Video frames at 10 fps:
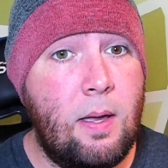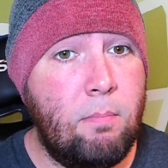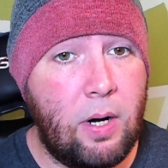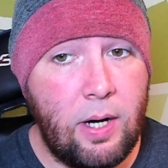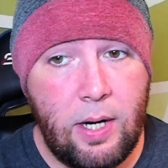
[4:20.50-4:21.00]

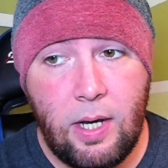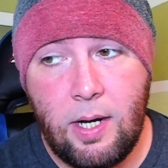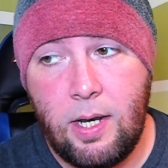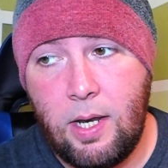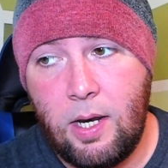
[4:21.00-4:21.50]
But it, it
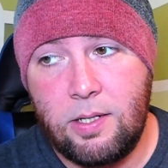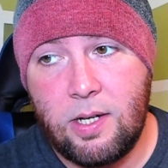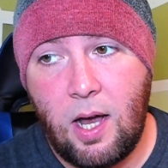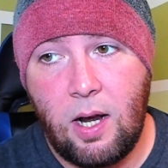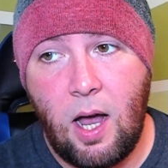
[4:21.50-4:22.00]
it's
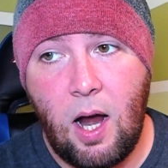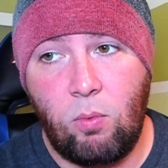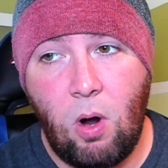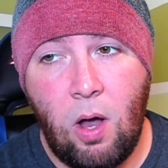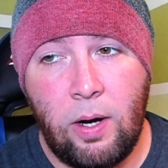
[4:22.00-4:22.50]
kind of
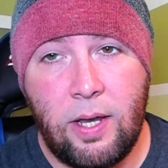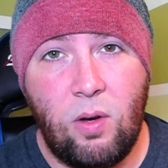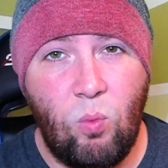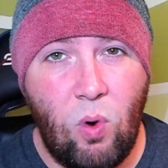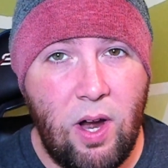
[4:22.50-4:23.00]
ironic
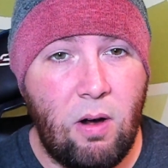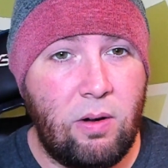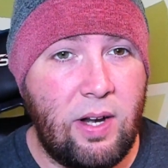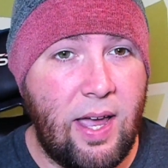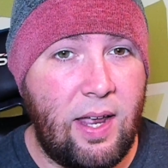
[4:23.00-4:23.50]
and
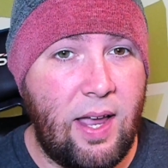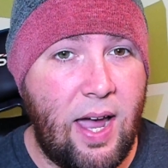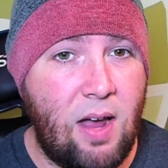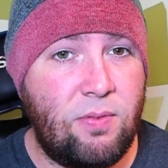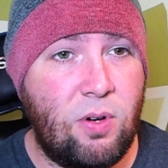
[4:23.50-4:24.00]
weird that
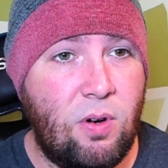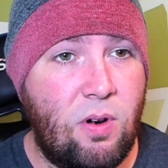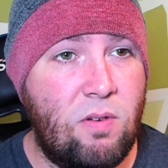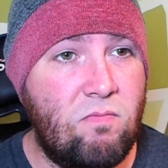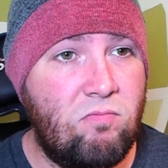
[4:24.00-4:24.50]
after...